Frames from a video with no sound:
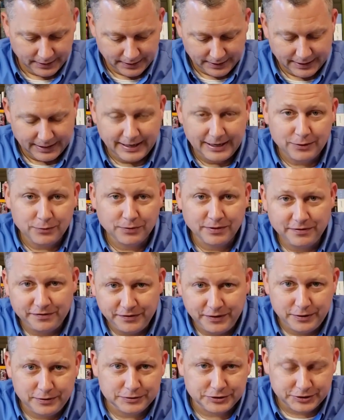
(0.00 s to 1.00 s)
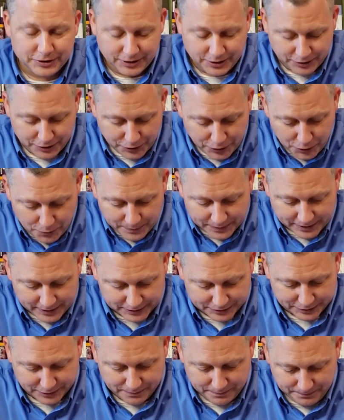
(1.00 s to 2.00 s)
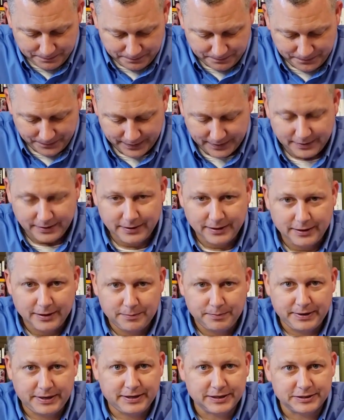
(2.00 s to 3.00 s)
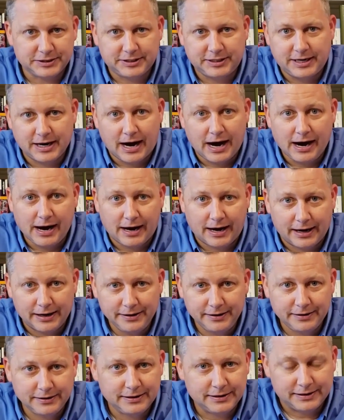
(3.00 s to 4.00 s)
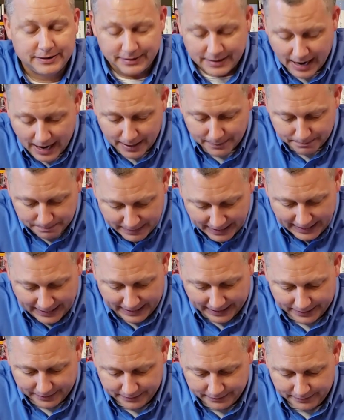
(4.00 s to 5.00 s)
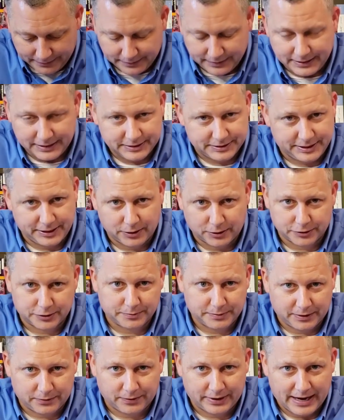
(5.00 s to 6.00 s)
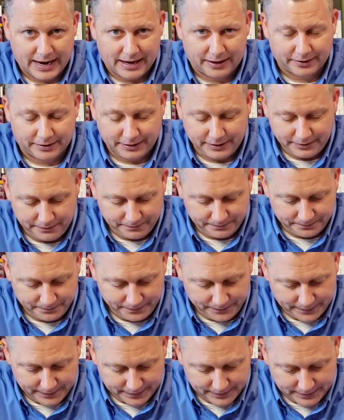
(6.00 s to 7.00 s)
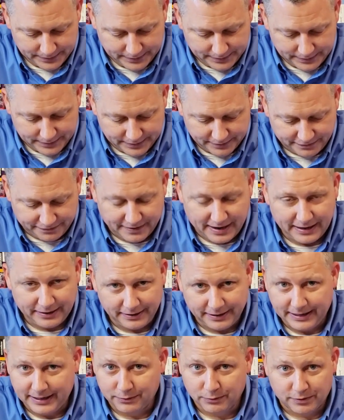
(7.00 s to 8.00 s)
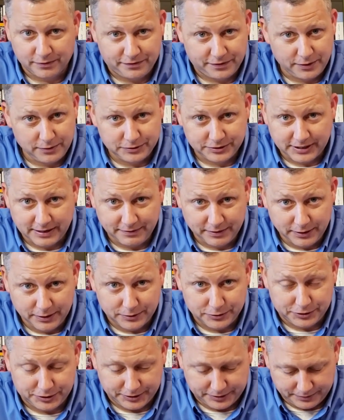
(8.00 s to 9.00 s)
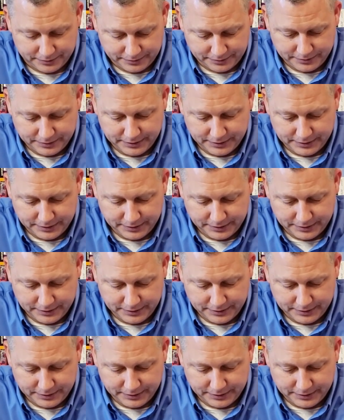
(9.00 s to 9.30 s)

It refutes humanism because God, not man, is the ultimate reality. And finally, it refutes evolution